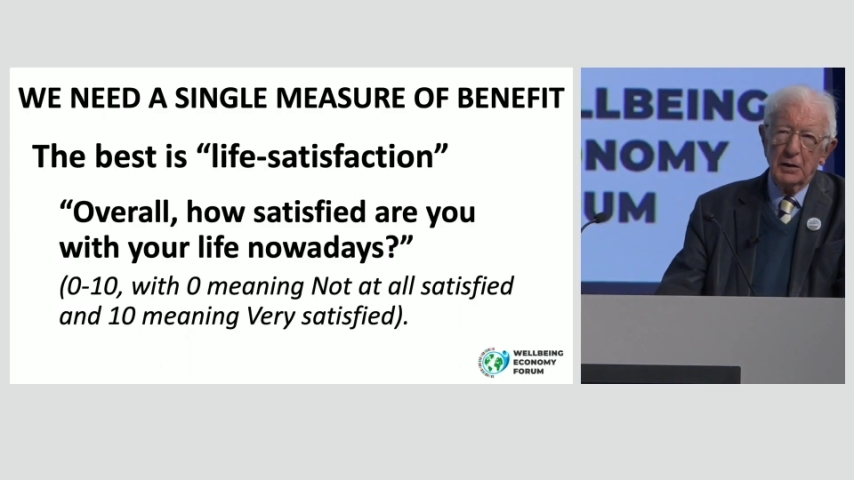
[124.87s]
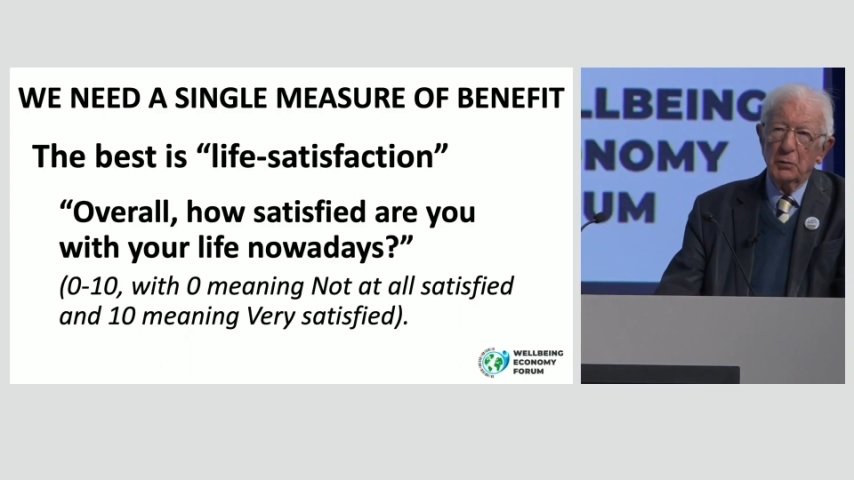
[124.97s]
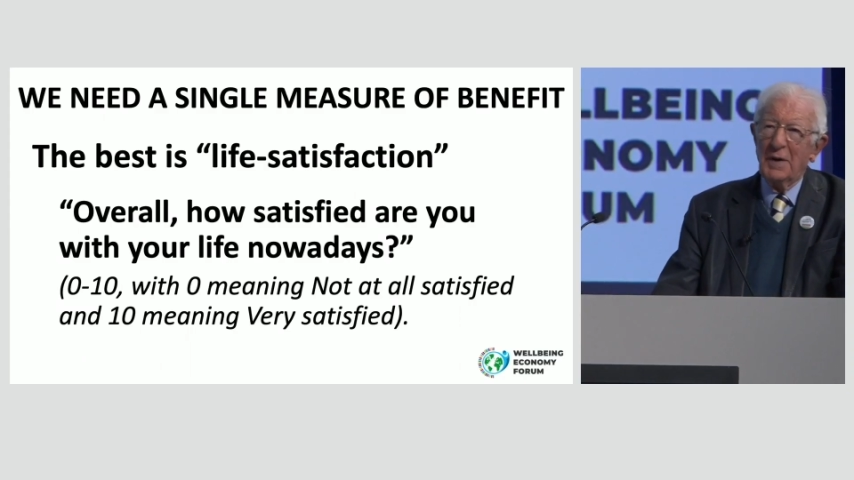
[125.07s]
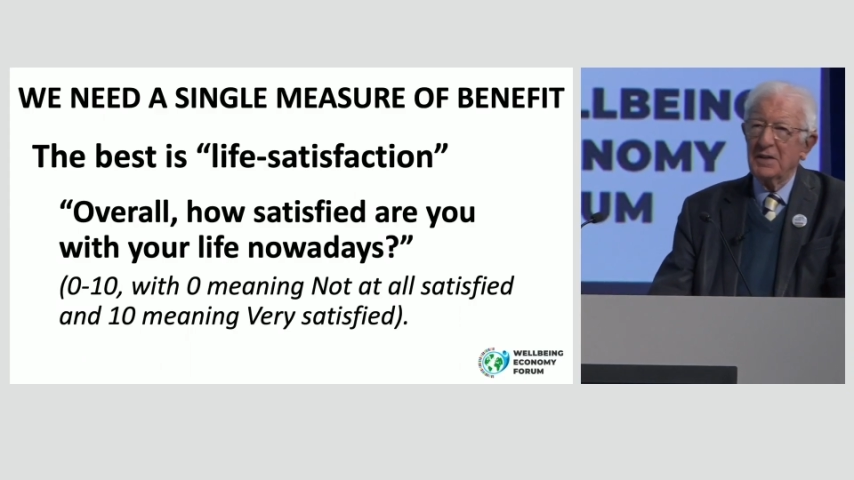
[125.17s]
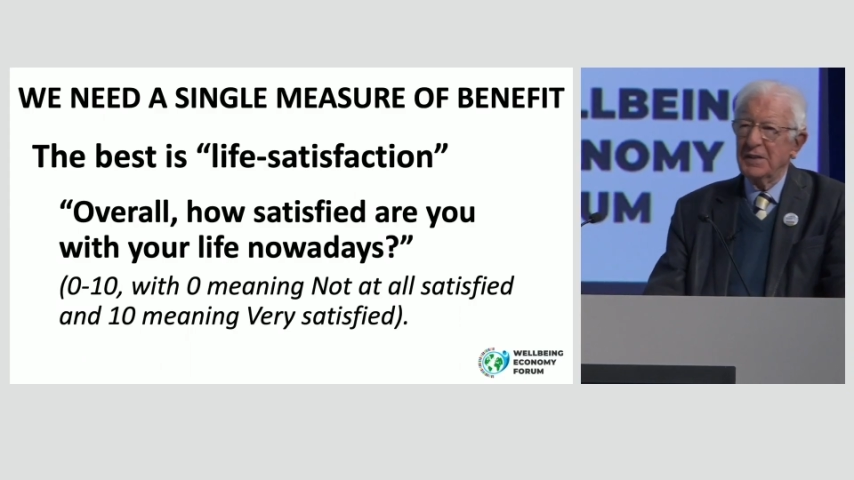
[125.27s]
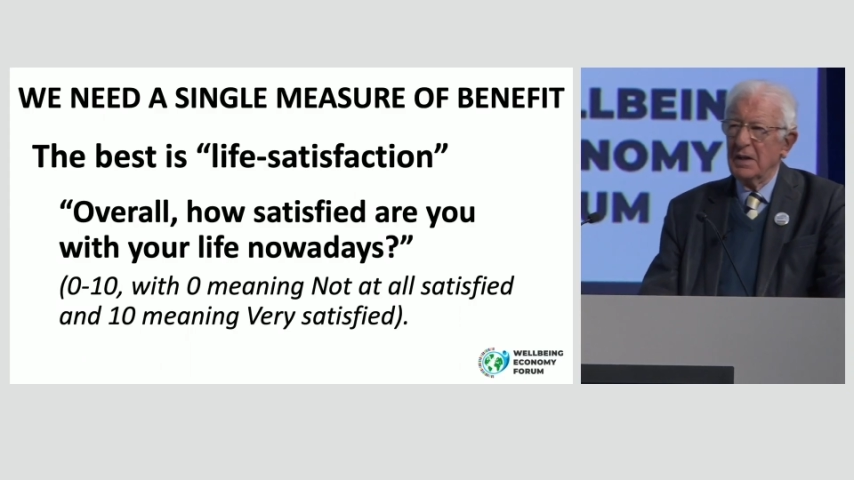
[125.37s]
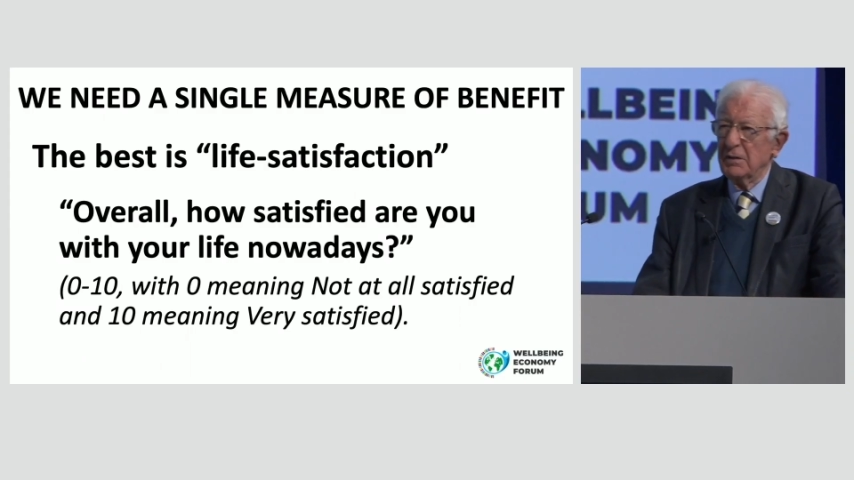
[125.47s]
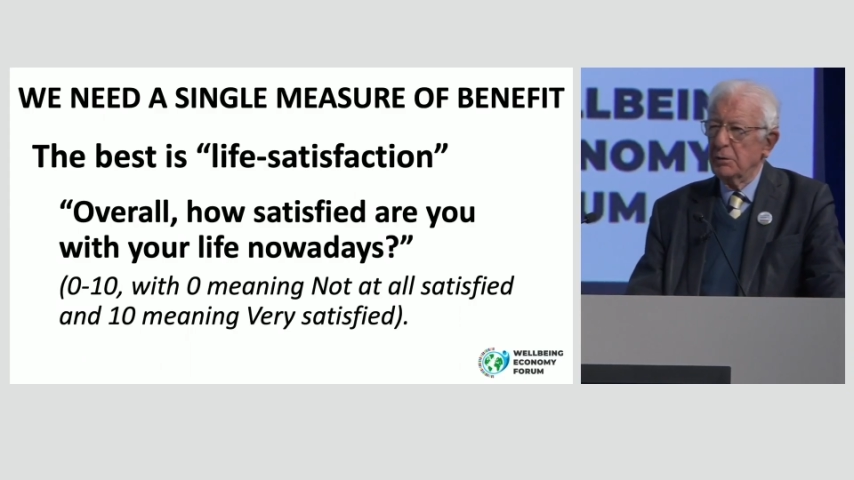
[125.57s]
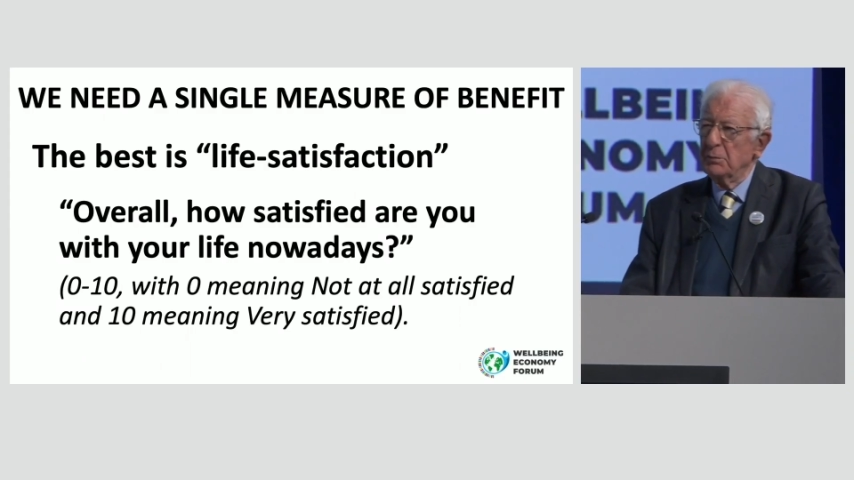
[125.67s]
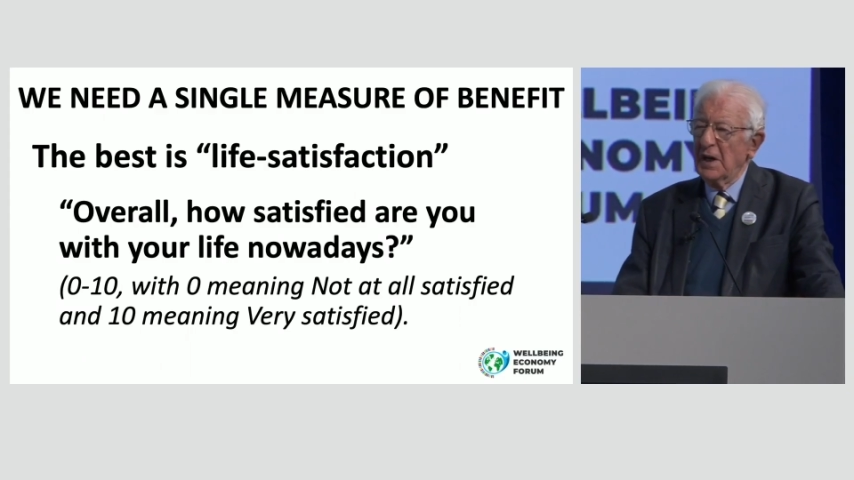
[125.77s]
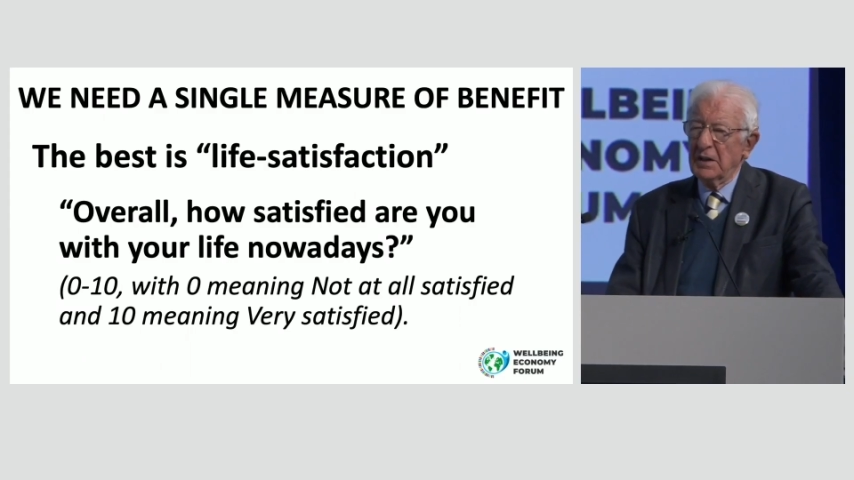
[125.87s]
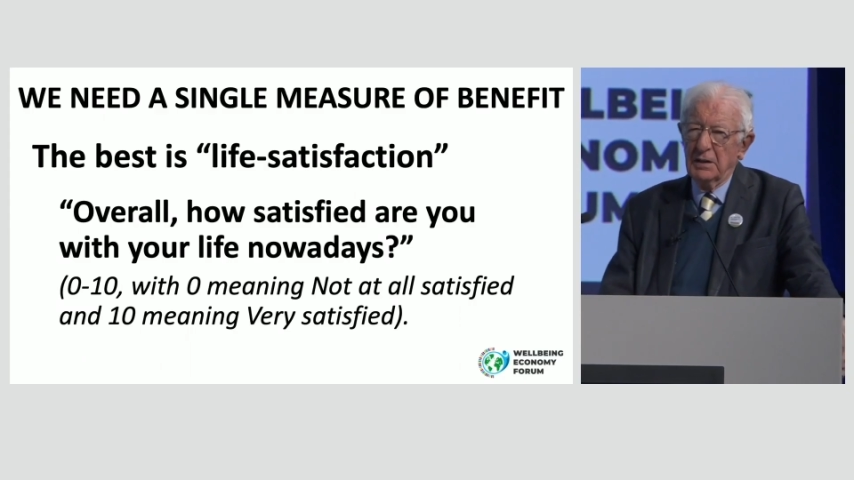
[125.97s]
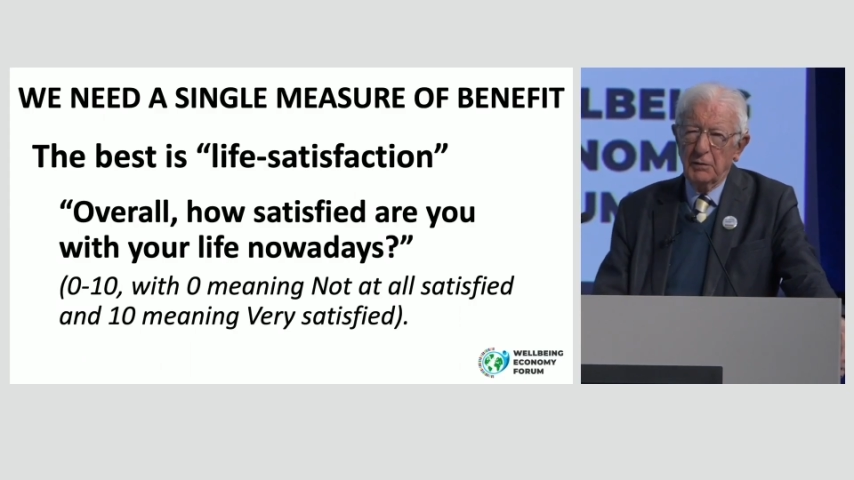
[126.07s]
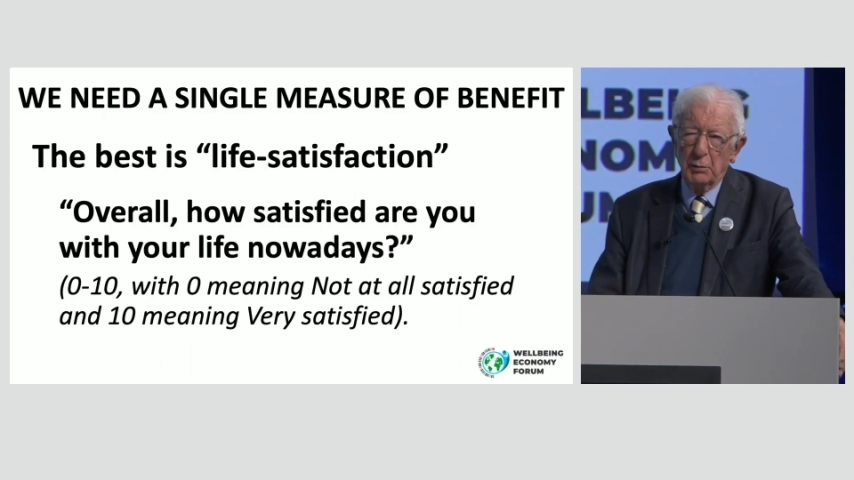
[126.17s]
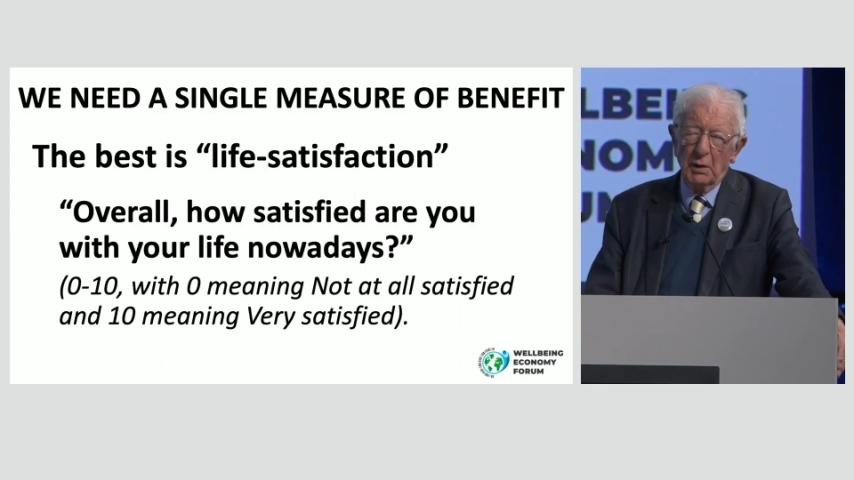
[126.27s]
you may say the
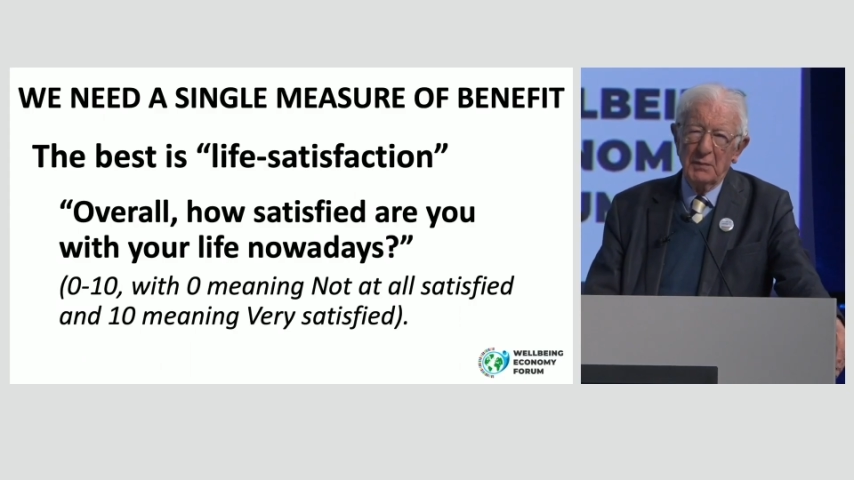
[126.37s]
subjective is what